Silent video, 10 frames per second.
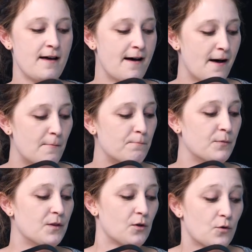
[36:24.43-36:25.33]

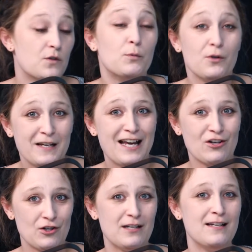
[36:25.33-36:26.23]
The Crucible
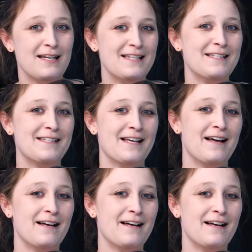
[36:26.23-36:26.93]
connection is